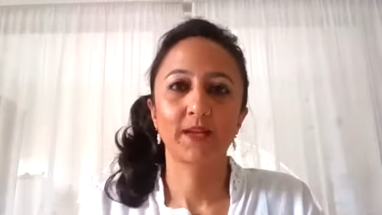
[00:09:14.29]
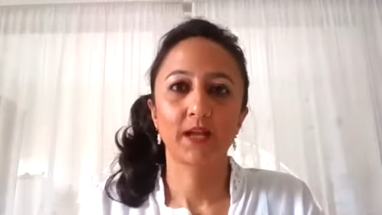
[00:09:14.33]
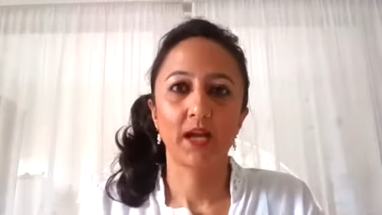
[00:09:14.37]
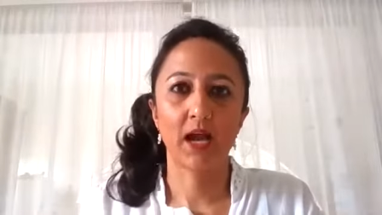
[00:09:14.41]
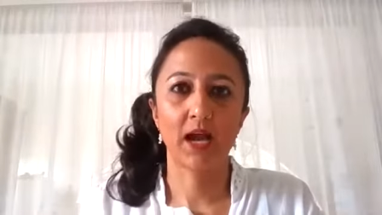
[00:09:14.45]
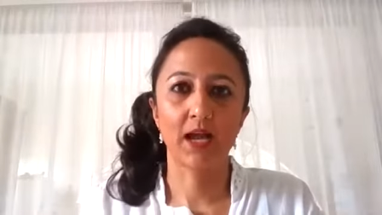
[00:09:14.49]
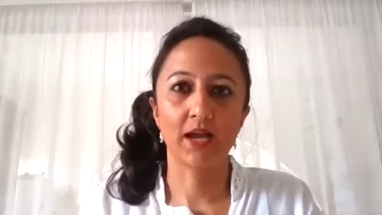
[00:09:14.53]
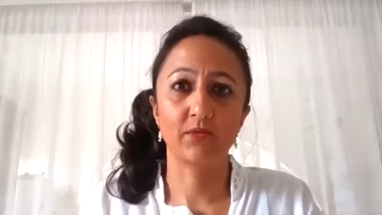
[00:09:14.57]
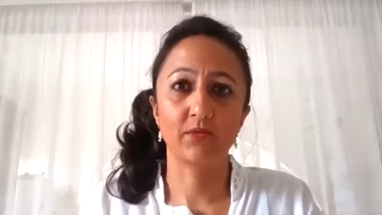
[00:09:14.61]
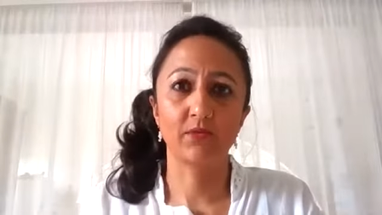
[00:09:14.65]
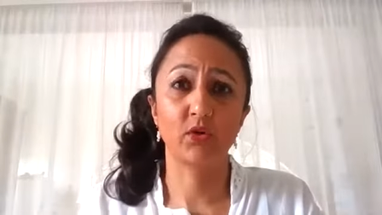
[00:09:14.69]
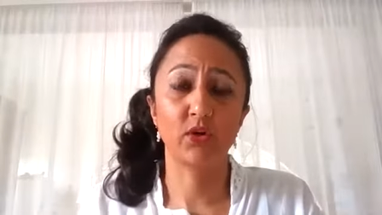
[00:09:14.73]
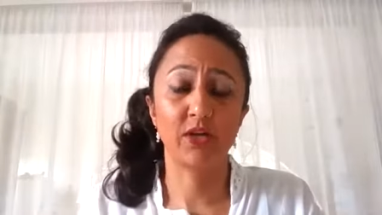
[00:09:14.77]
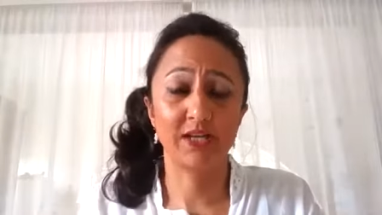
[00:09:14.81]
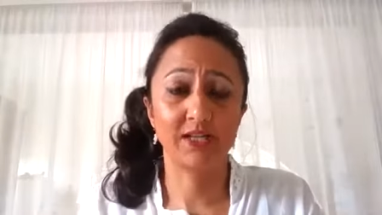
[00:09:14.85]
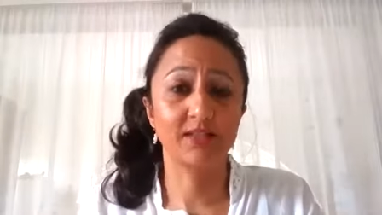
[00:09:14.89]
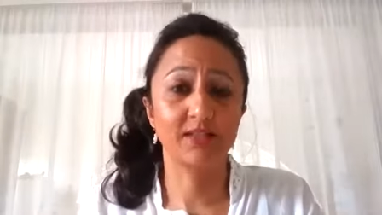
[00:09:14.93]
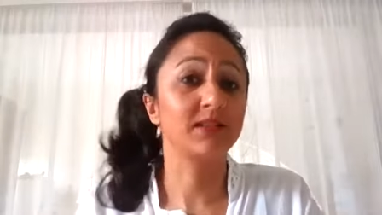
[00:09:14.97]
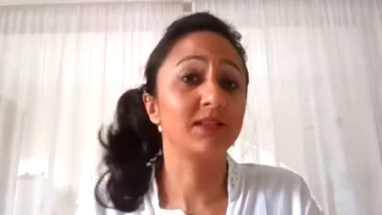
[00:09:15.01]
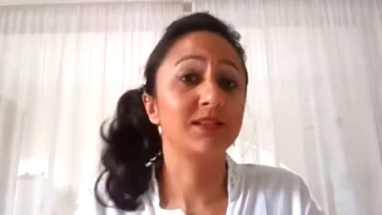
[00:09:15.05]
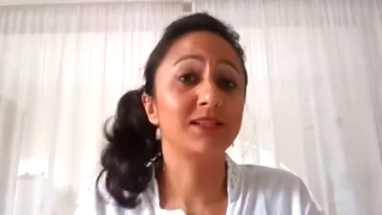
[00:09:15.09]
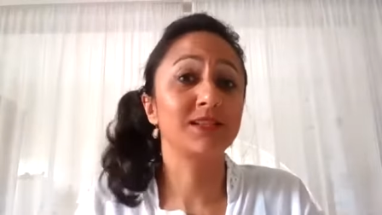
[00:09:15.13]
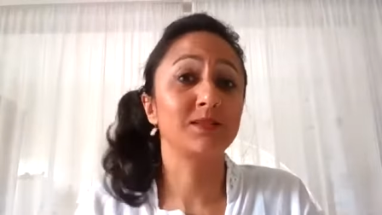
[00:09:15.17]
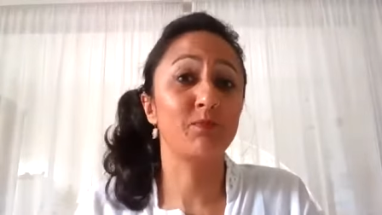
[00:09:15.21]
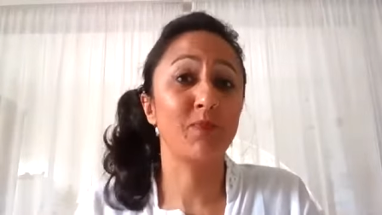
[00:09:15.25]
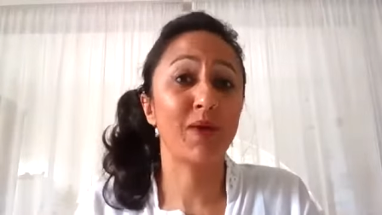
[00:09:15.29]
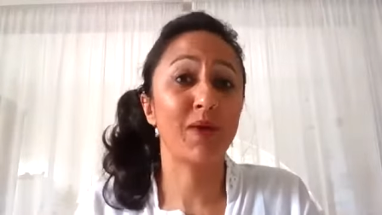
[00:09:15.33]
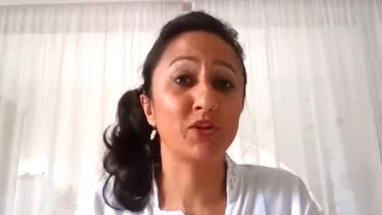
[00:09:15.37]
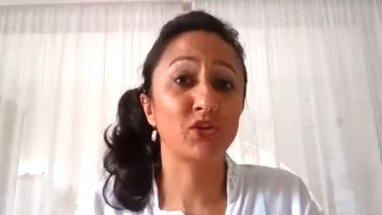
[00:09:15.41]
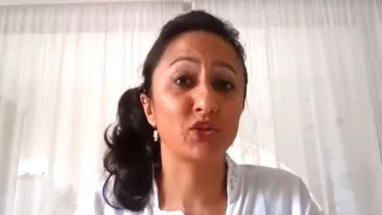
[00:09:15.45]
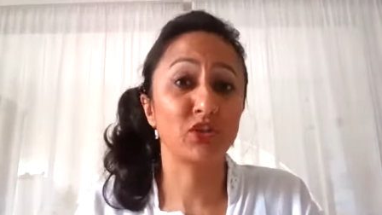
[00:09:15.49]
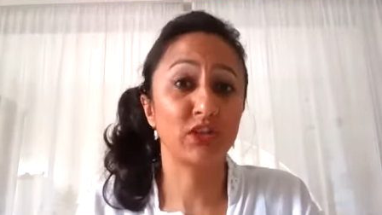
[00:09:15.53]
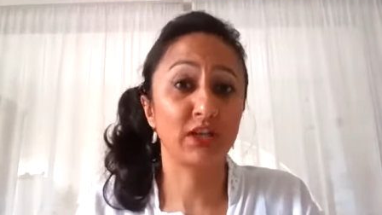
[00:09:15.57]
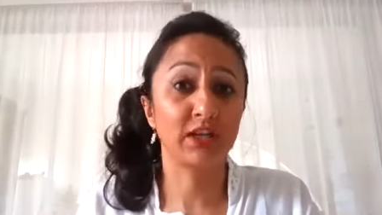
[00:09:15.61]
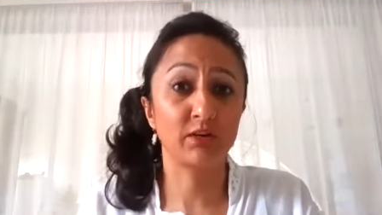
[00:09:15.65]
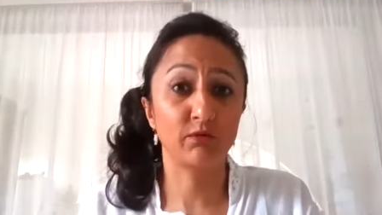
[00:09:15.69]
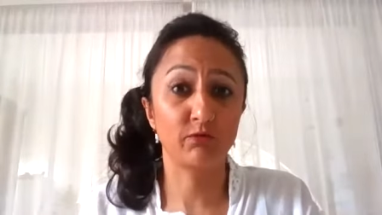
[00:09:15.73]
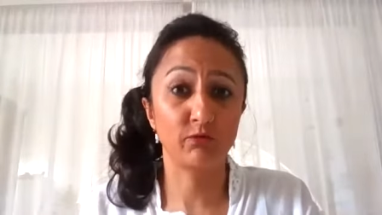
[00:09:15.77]
I have created
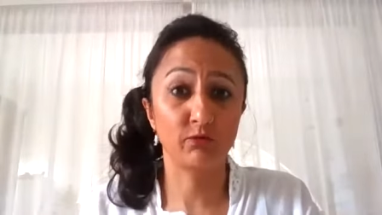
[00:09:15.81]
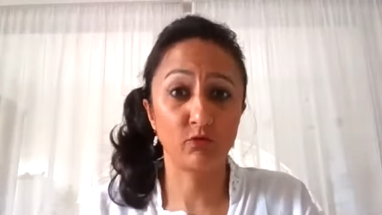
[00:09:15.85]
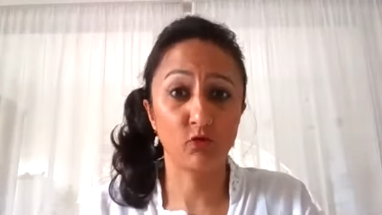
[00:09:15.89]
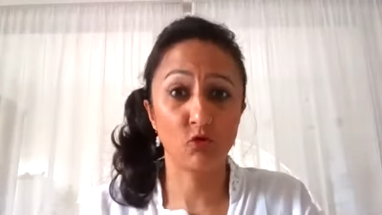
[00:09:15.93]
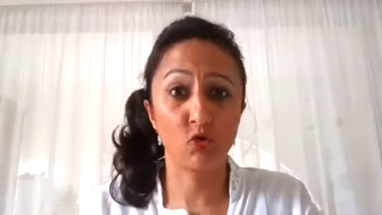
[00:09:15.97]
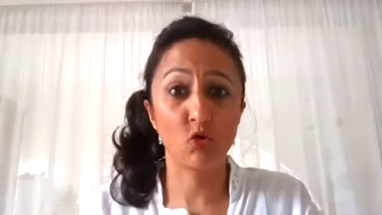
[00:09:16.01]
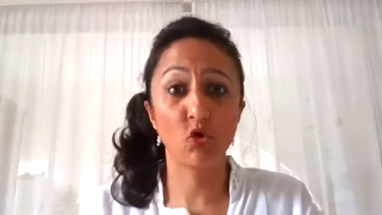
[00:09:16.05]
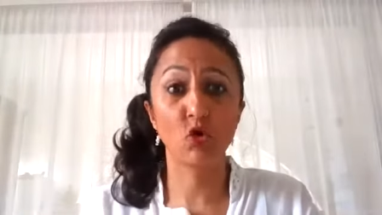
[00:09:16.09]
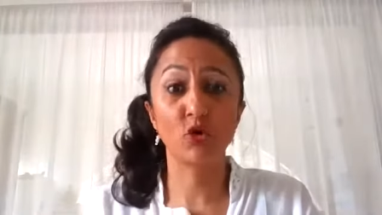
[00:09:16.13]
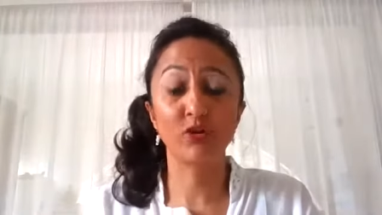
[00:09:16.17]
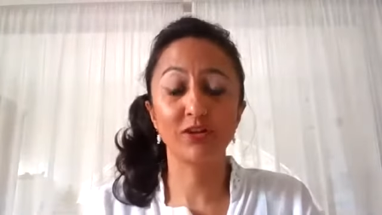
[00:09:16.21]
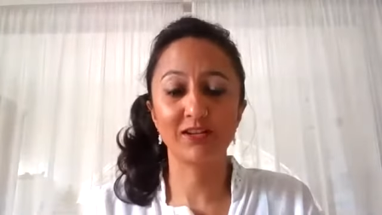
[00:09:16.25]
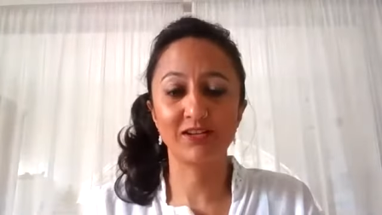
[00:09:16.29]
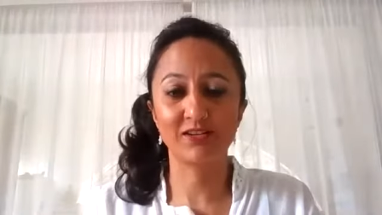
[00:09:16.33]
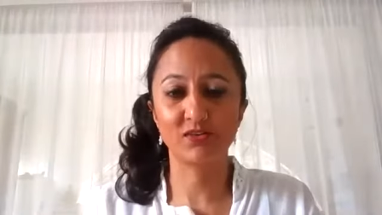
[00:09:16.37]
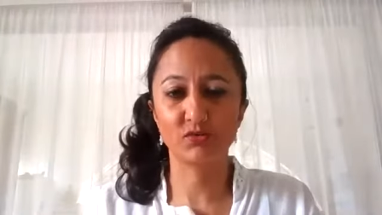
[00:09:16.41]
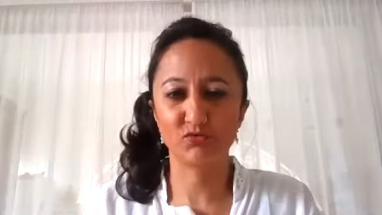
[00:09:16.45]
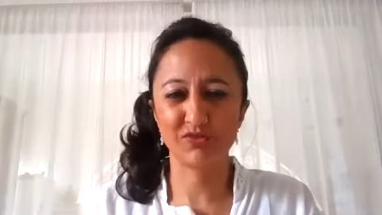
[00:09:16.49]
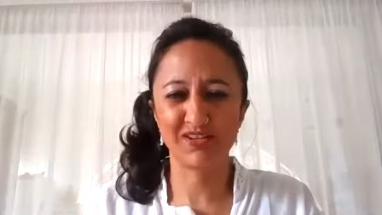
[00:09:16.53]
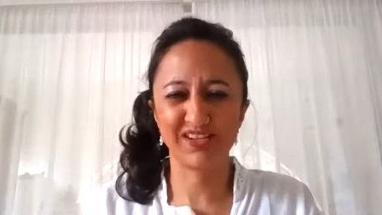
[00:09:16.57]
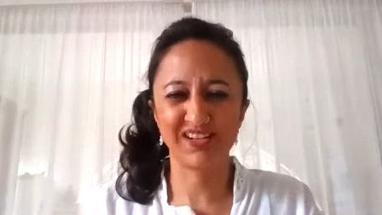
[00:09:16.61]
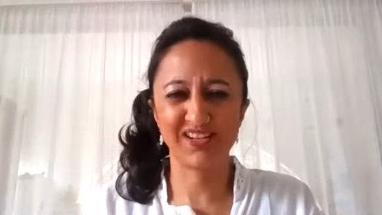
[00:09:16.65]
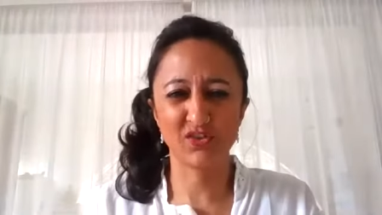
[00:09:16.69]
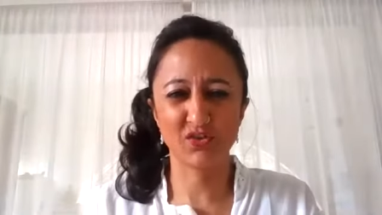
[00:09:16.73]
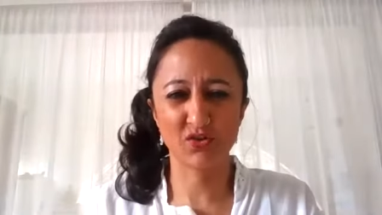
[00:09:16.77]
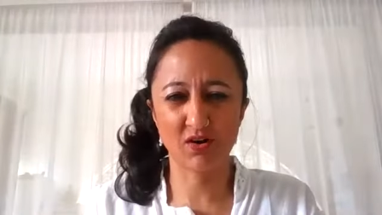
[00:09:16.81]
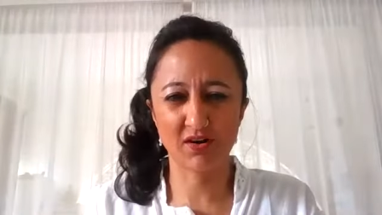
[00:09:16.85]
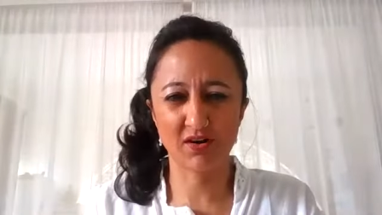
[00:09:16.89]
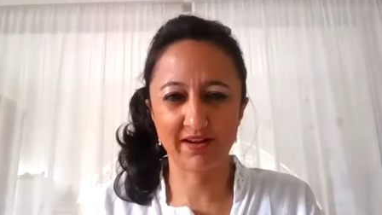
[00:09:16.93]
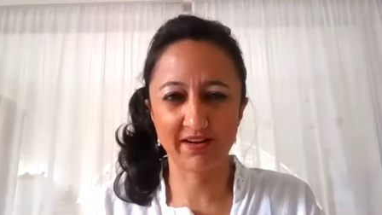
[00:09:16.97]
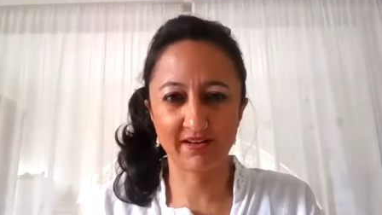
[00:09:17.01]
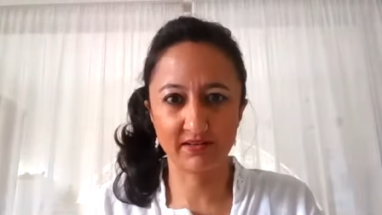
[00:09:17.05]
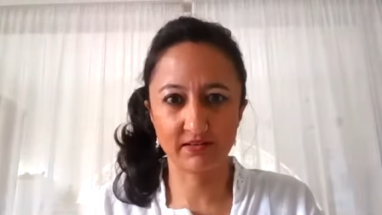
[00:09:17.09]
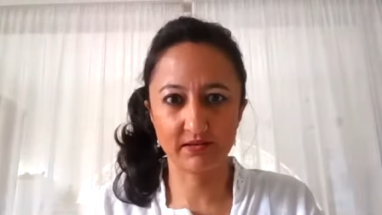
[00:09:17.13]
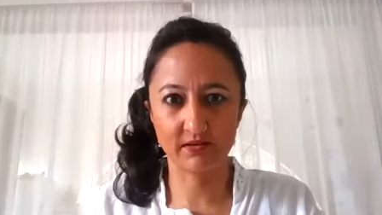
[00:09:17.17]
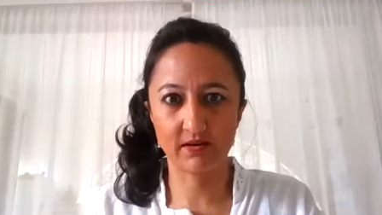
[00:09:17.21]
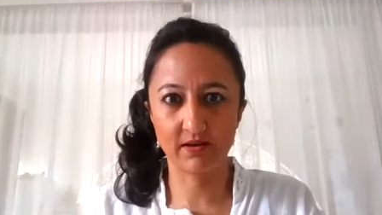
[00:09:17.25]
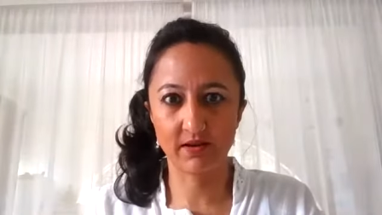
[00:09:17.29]
especially for these really
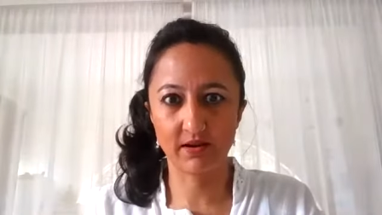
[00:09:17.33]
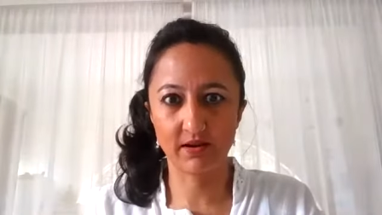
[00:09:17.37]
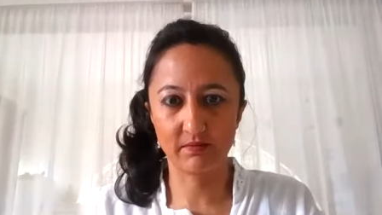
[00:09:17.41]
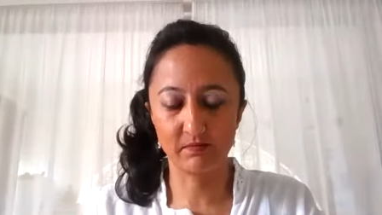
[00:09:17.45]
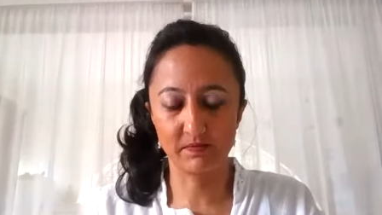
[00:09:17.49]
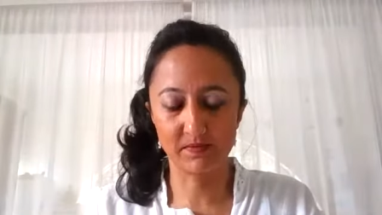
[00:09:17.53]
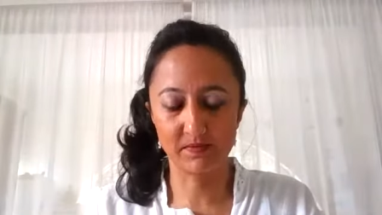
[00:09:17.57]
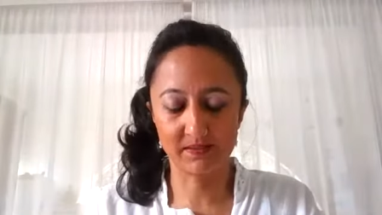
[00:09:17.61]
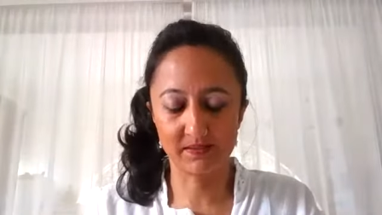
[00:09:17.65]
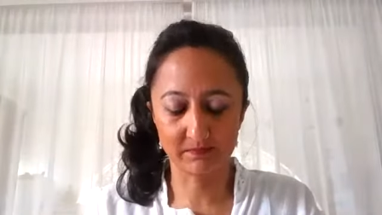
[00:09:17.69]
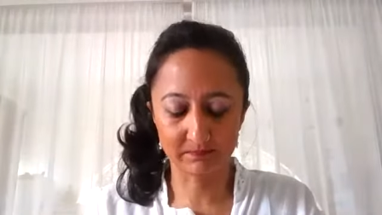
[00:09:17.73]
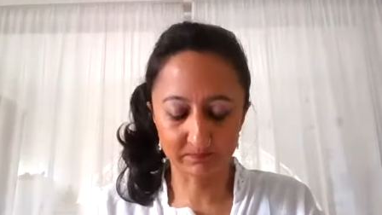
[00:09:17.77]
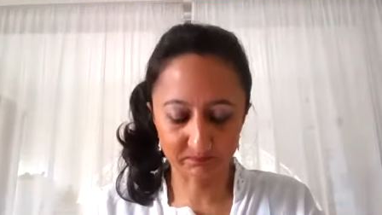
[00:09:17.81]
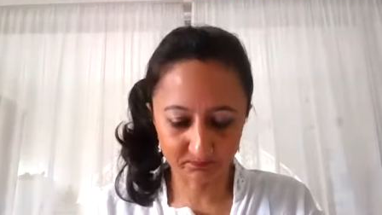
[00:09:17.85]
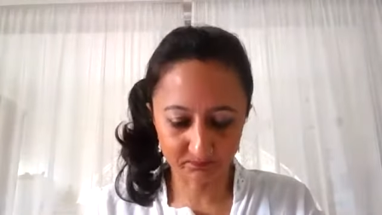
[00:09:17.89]
trying times.